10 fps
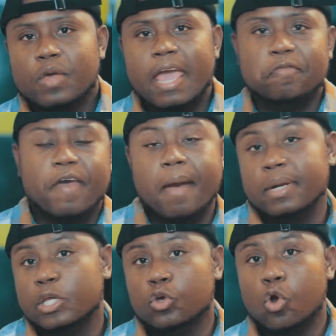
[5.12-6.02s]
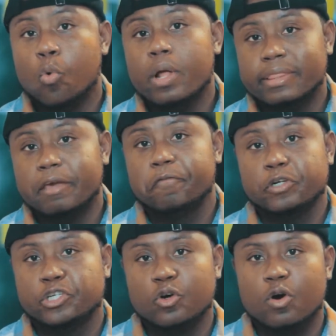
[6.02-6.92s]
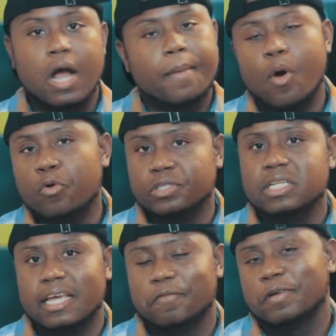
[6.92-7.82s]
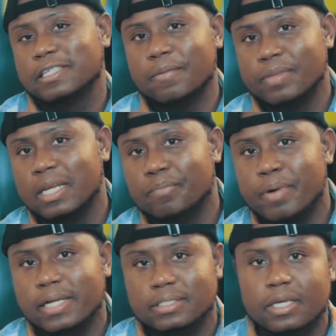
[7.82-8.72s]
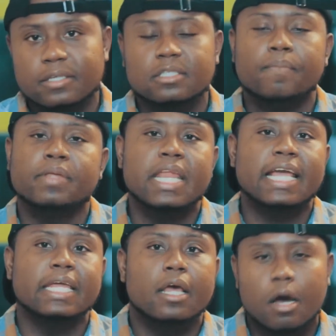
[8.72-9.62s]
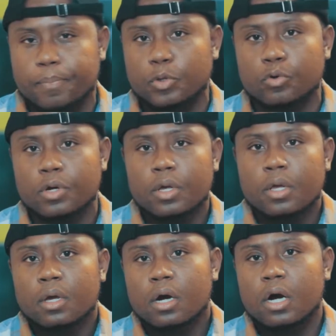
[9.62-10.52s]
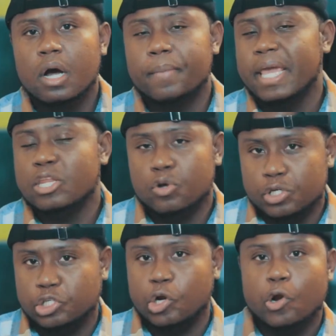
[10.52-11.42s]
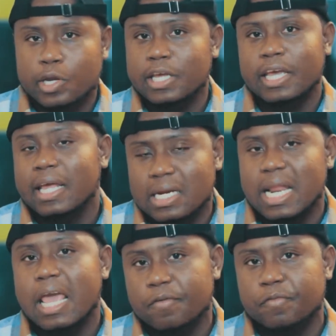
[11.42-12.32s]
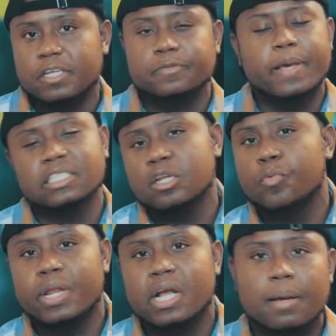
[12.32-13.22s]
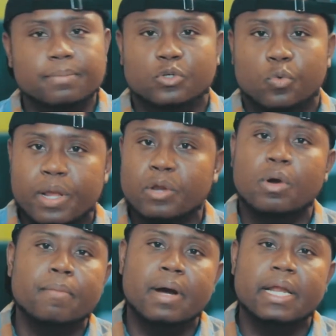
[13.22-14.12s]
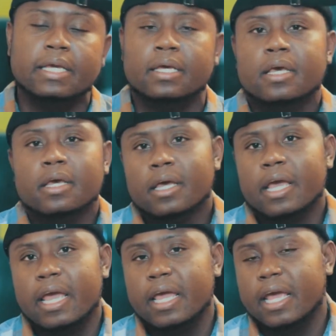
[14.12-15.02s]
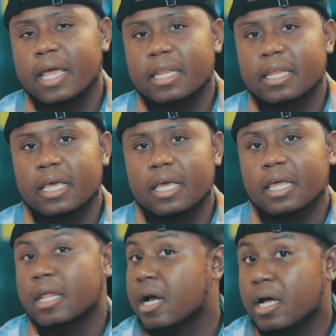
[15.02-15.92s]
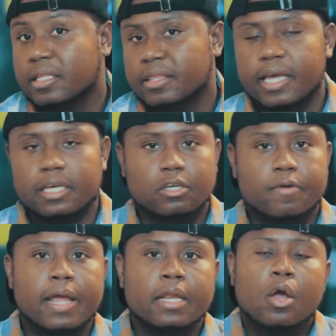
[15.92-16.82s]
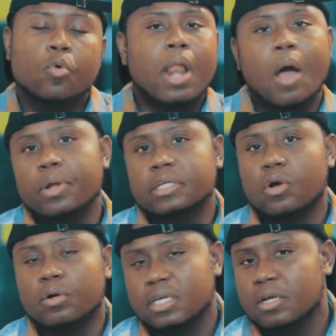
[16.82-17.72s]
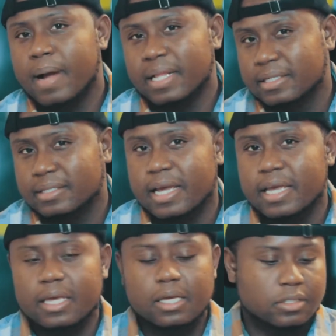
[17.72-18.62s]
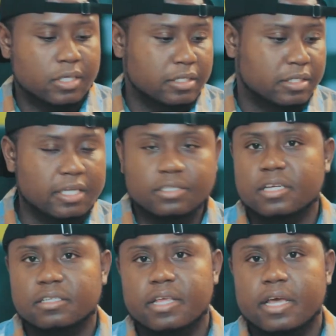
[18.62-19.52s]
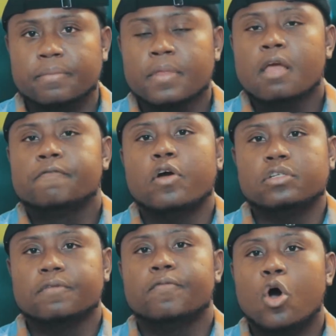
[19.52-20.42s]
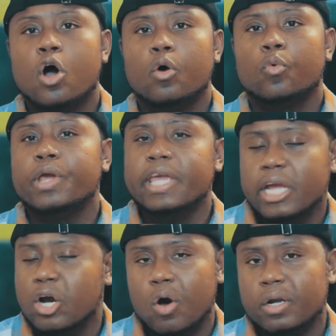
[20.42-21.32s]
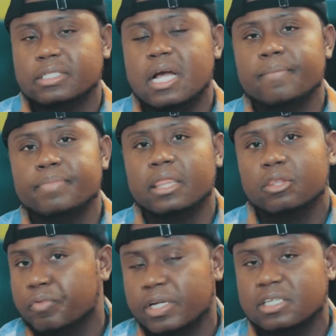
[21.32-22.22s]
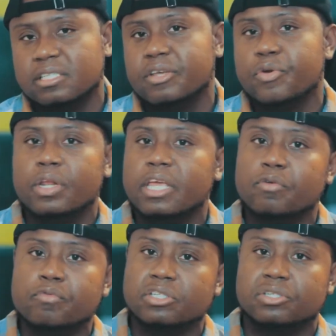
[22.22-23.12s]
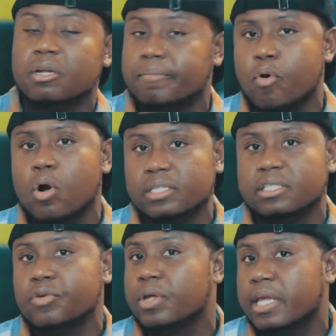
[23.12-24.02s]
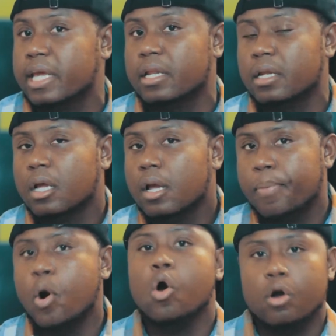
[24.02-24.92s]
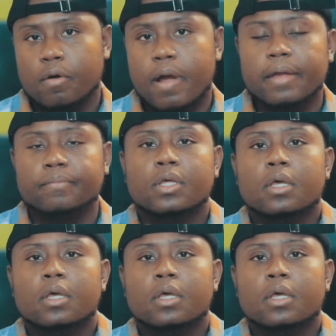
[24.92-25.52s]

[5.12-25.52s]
Hey family, you know one thing for sure. I'm always looking for something to bring to you, something that can help you in your journey in life, especially when it comes to winning with money and other things, all right? What I want to talk to you about today is this thing. First of all, we hear all the time that the rich continue to get richer and the poor continue to get poorer, right?